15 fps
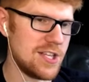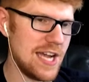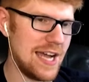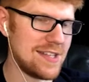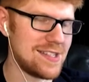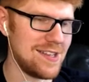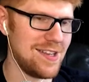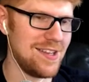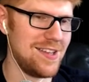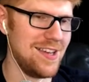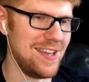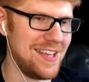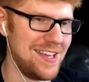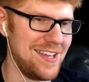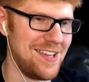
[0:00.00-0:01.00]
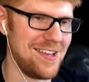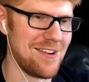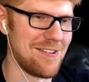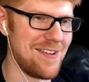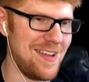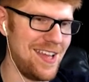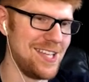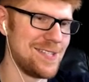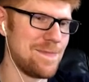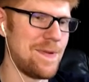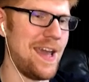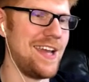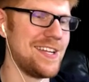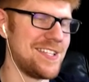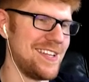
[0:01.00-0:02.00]
jots Yuri is
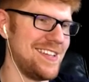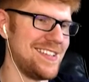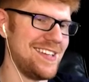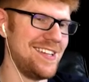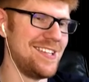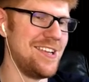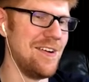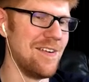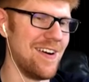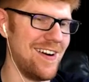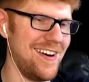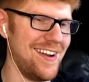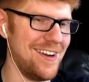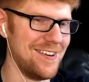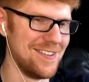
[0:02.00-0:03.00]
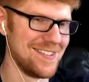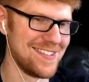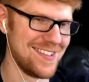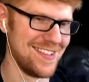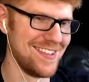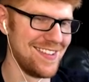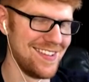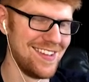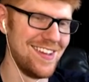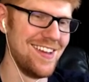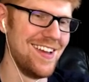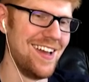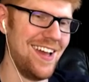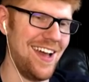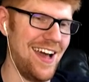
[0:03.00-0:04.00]
patient into her notes.
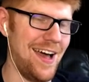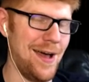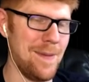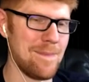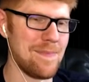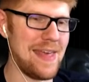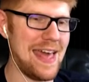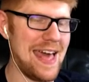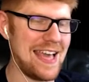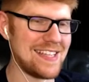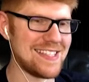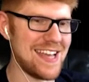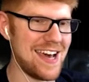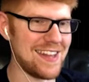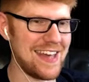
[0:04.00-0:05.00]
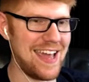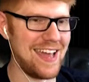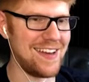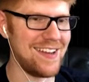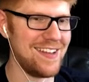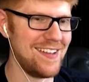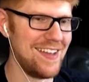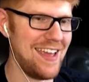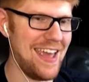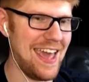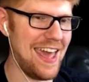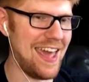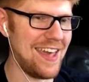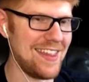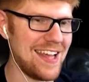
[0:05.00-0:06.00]
I saw that.
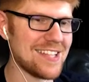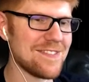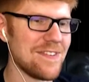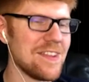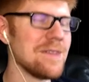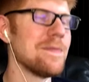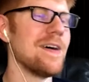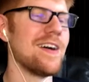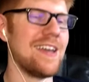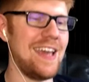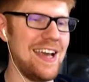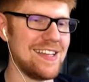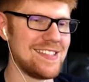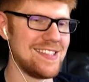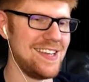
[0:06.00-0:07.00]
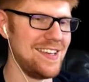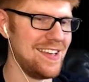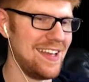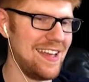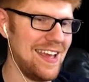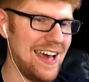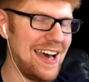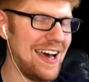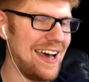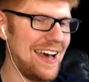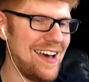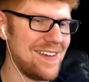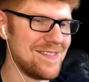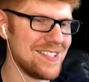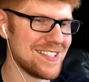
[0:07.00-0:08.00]
Hey, that's for the book, yeah, see?
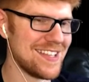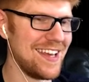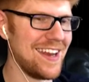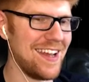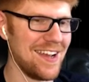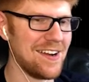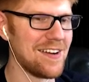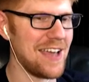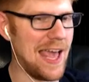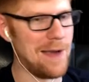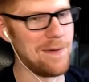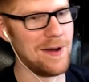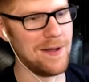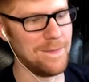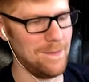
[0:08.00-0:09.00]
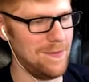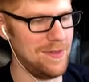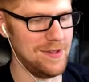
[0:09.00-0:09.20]
I'm just kidding. Okay, well,